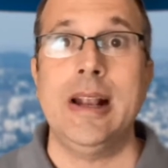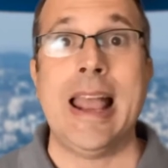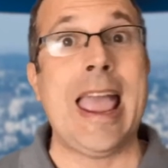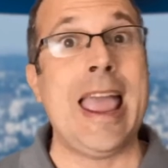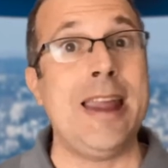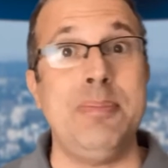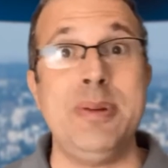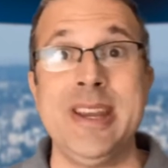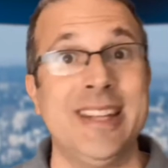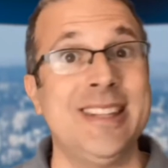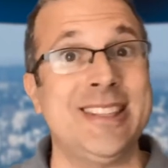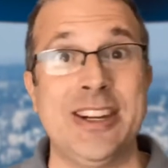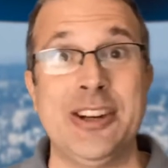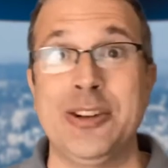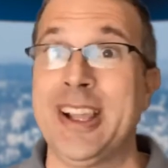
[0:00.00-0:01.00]
and be
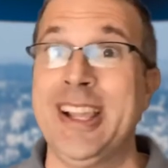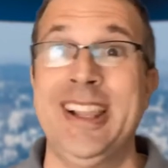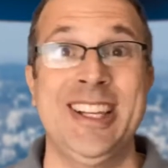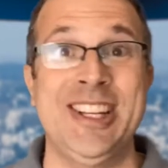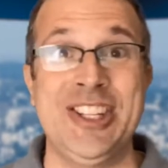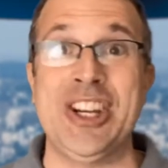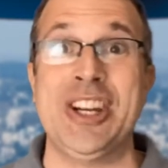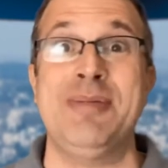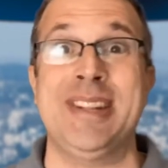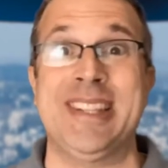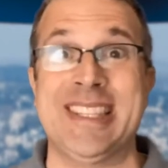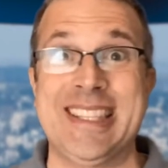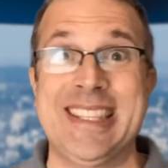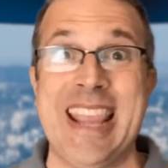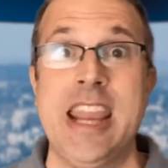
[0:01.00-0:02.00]
considered a legitimate
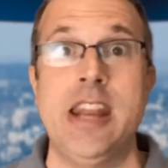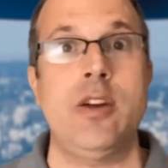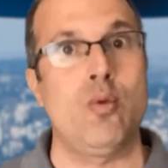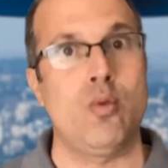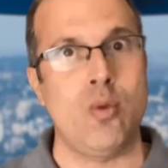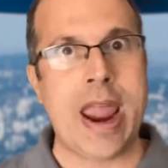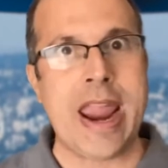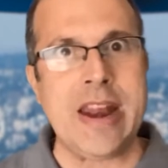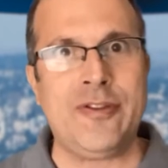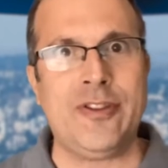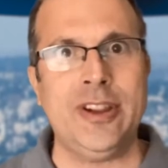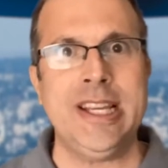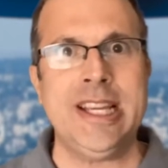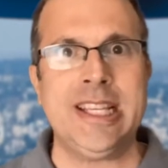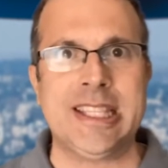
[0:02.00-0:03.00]
state,
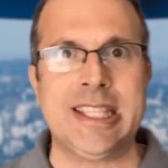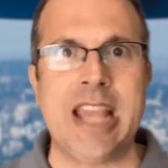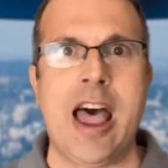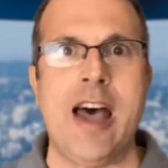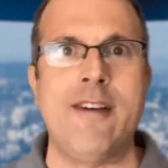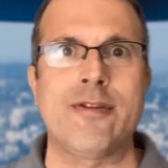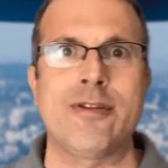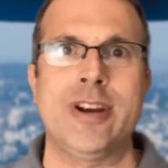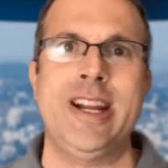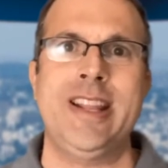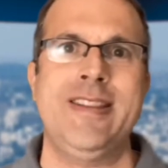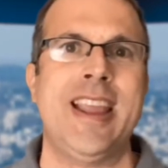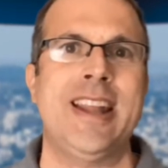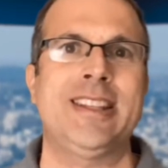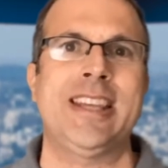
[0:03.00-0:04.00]
rightfully sovereign
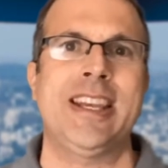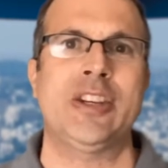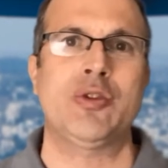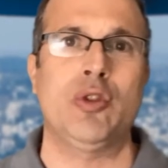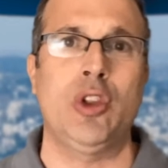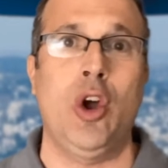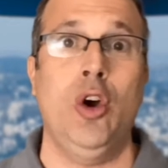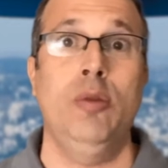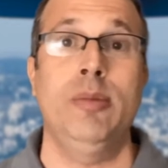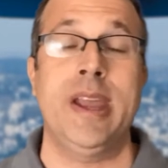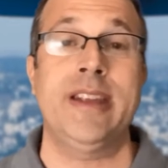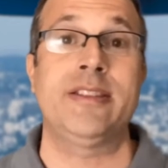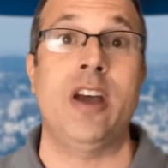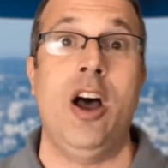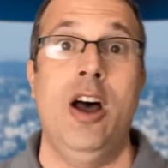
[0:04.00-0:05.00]
in the ancestral
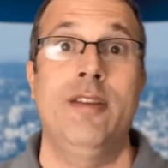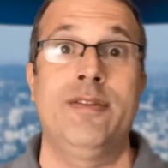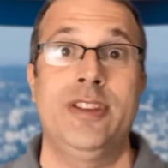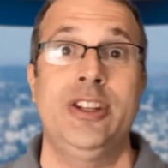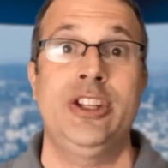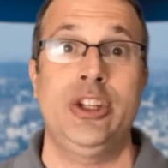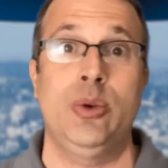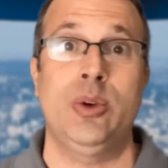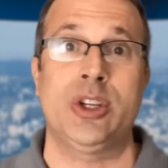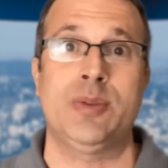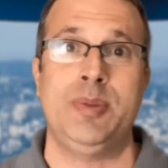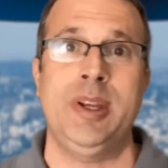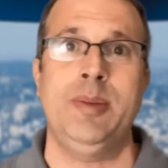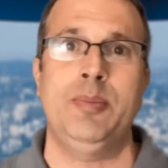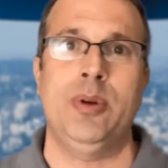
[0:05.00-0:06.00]
homeland of the Jewish
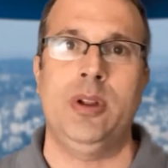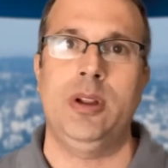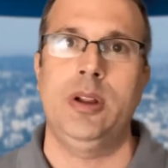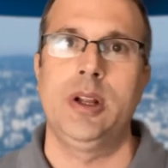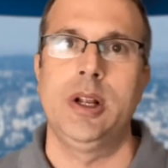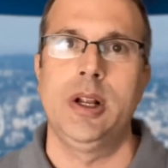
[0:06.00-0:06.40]
people.